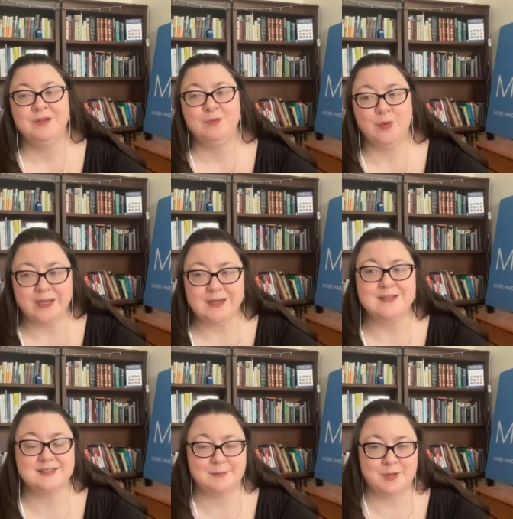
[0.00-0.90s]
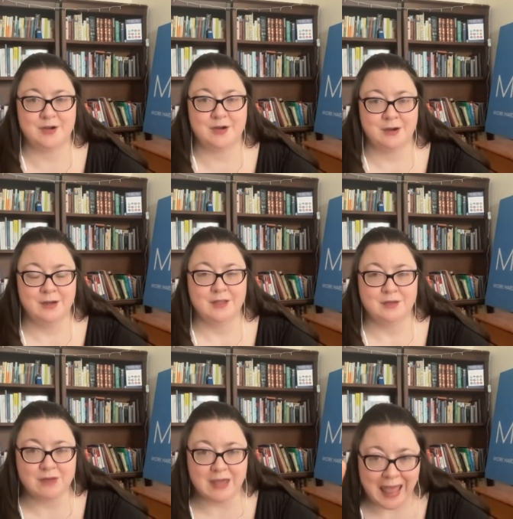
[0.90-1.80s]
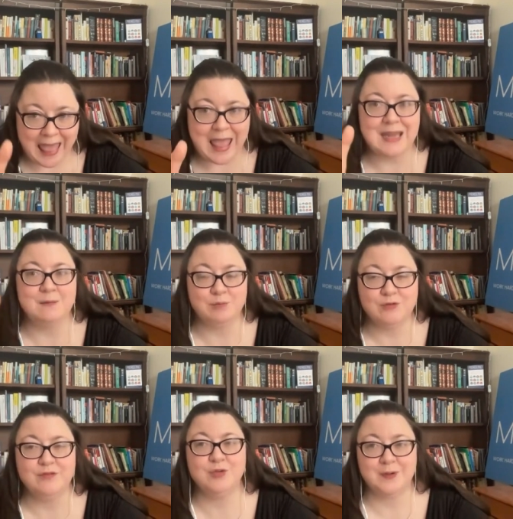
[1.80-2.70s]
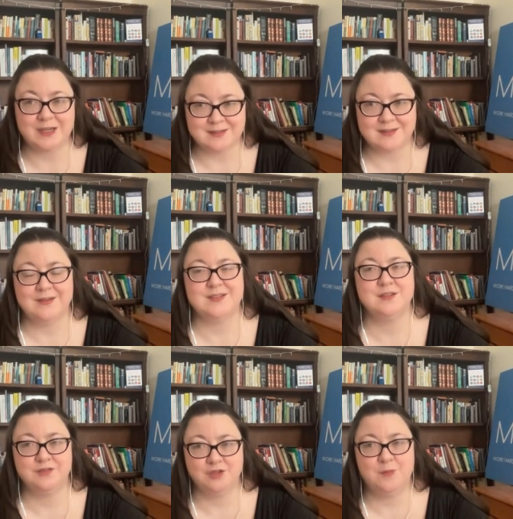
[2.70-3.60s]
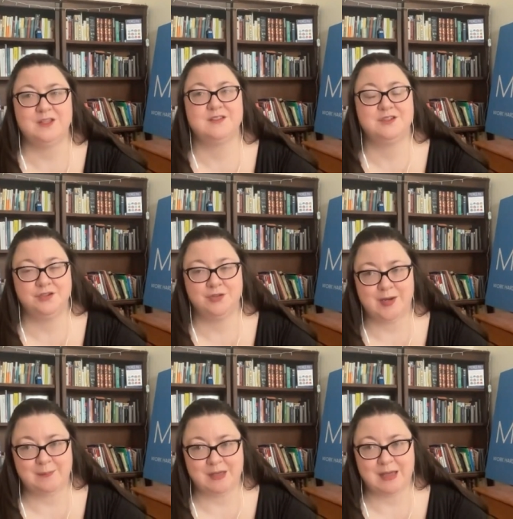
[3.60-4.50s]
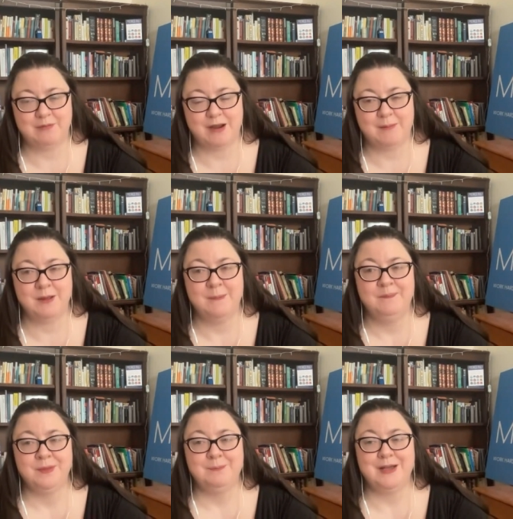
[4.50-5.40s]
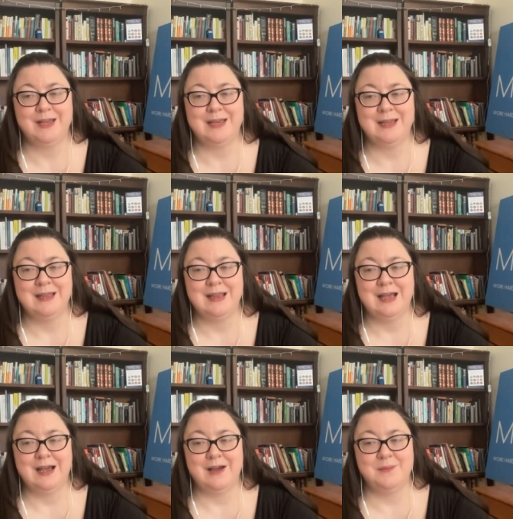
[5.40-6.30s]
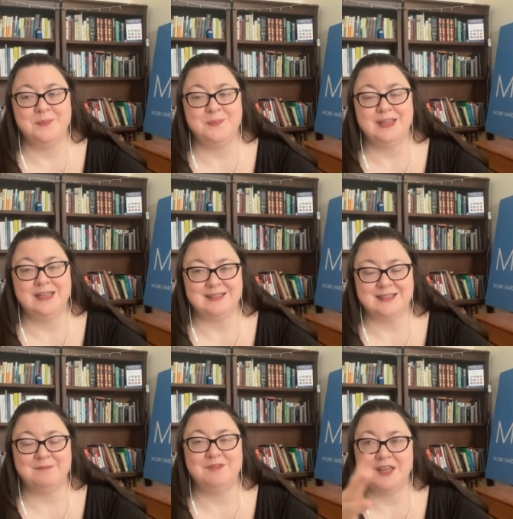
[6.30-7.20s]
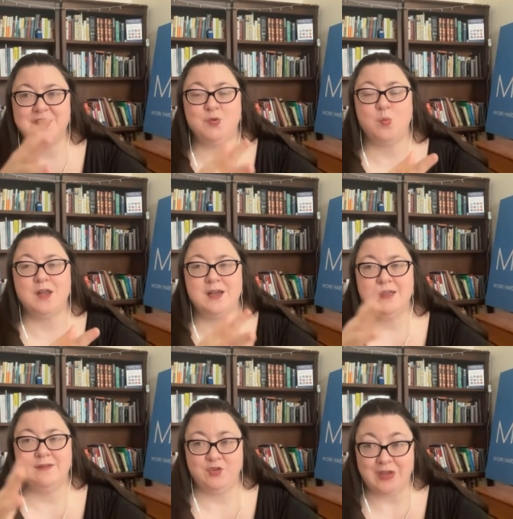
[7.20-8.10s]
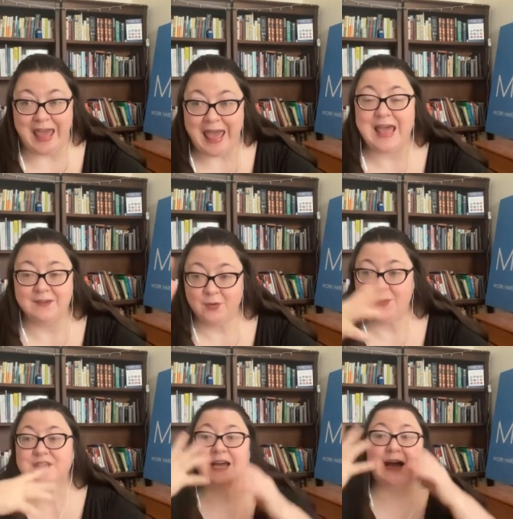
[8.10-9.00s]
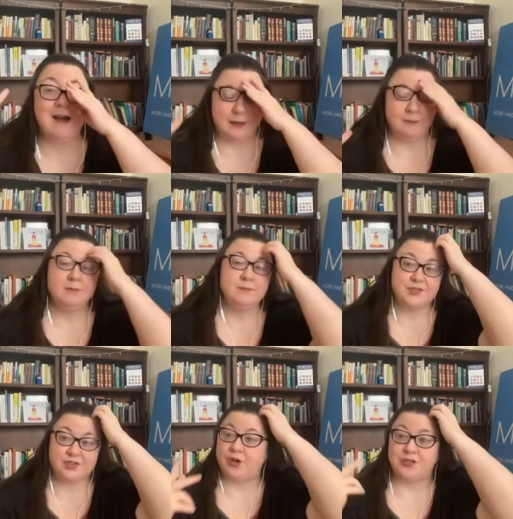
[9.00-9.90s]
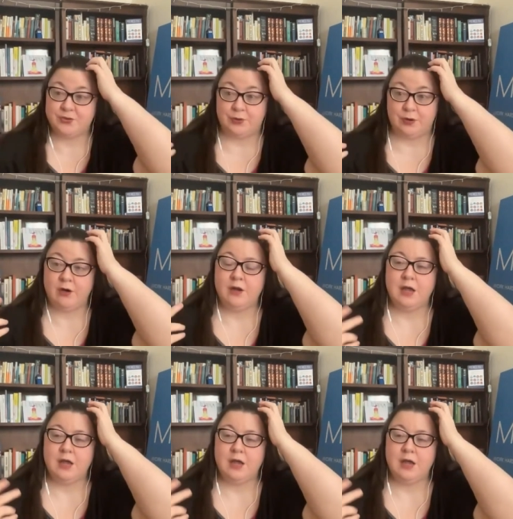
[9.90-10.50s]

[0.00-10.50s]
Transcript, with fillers: Reading is similar. You can improve your reading skills in the few months that you're doing MCAT prep, but um, it's something that you want to, if you can, if you have the time, start sooner.